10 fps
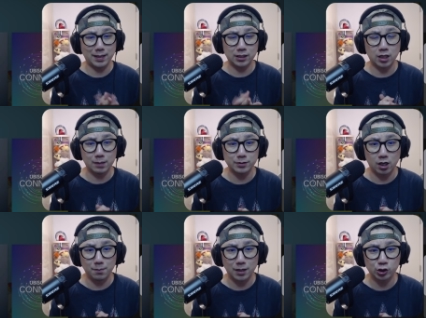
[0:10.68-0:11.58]
times
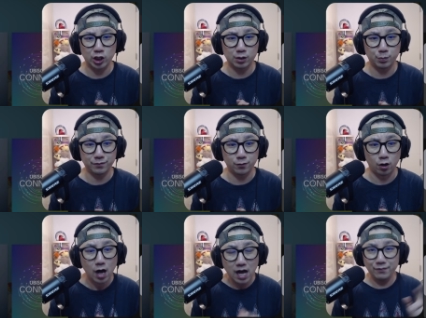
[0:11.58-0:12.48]
on my channel
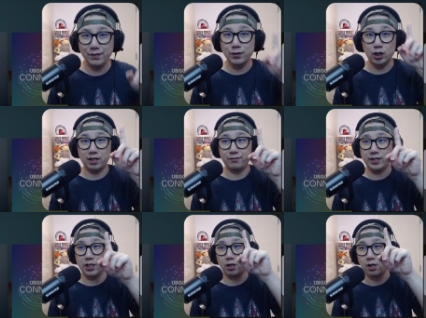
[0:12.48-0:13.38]
before. I've even got a
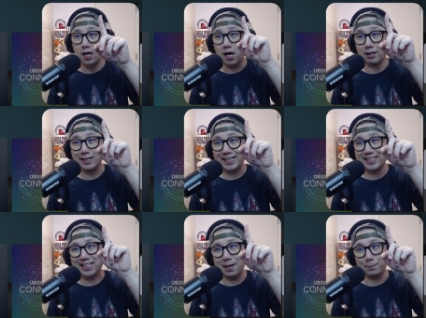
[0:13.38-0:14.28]
video, I'll link
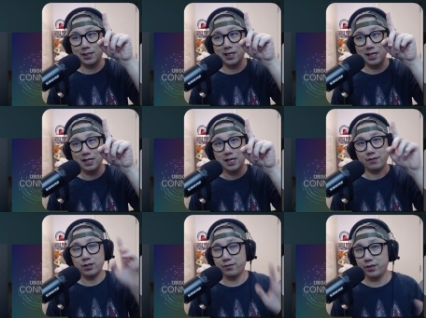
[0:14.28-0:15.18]
it up here.
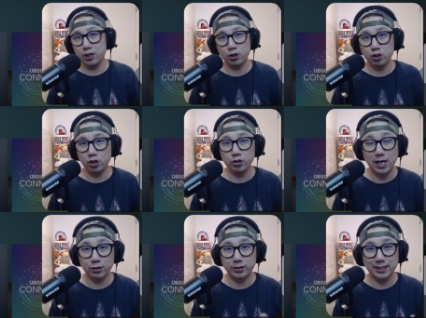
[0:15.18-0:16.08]
I've got a video showing you
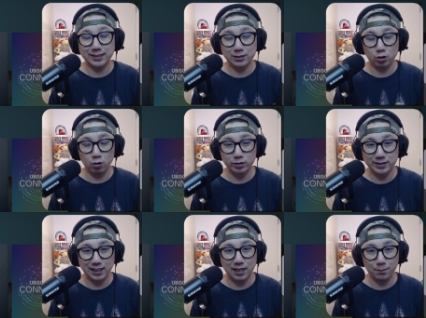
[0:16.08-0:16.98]
how to get this all
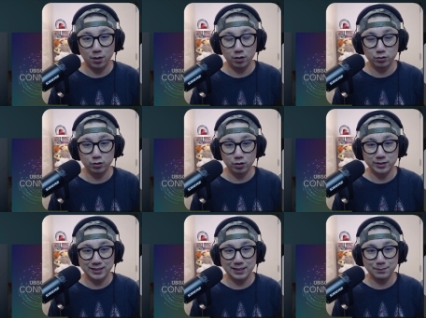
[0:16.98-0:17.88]
set up onto your
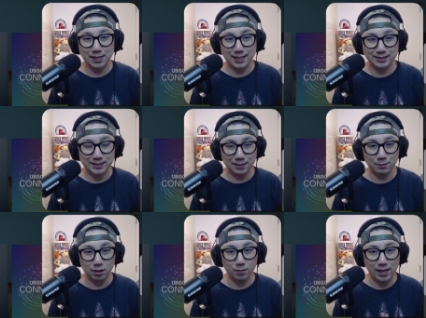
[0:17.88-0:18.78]
Steam Deck Steam
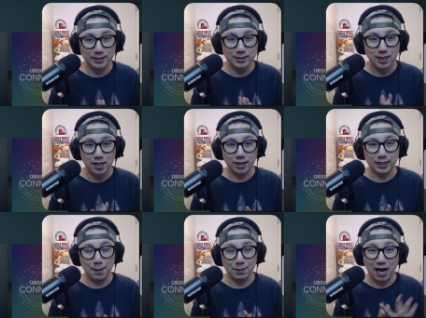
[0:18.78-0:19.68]
OS.
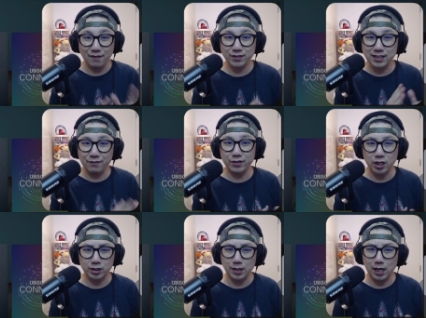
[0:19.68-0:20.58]
Okay, but after that
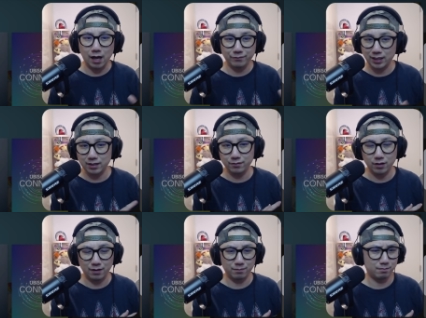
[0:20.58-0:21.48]
video, uh, I've done it
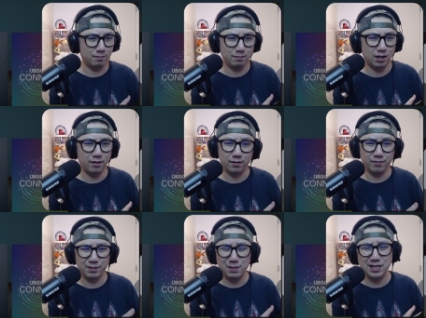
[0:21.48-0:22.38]
like uh, I
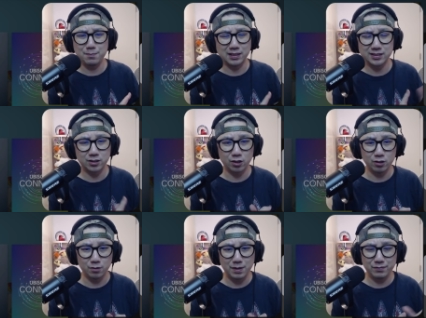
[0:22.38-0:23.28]
think many months
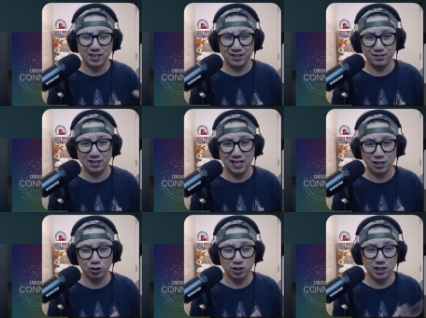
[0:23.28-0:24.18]
ago or maybe even
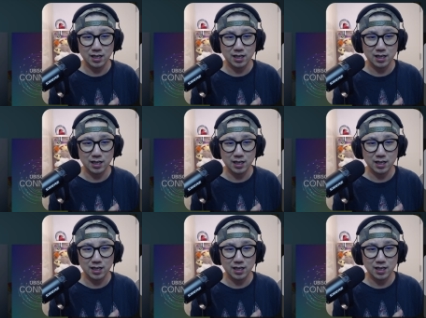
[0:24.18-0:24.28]
last year.